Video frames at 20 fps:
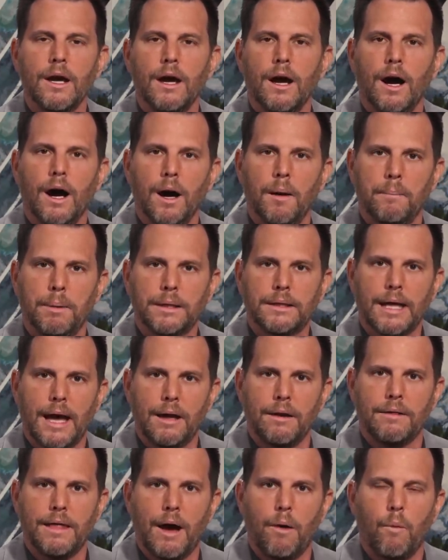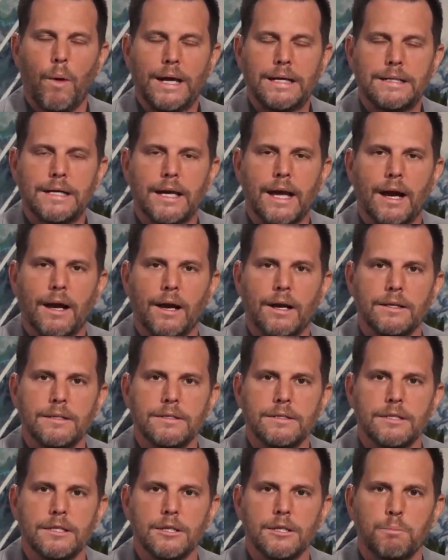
But that went to get guns